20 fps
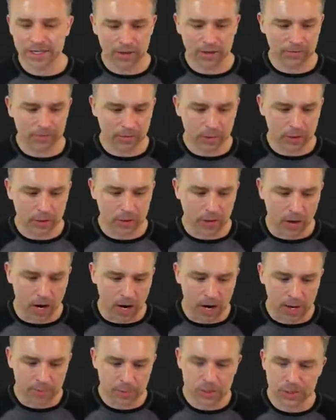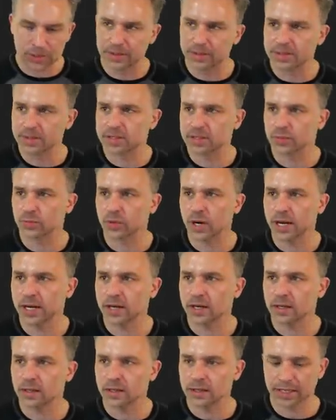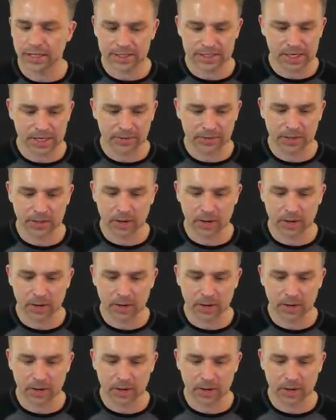for your options, right? Click down here,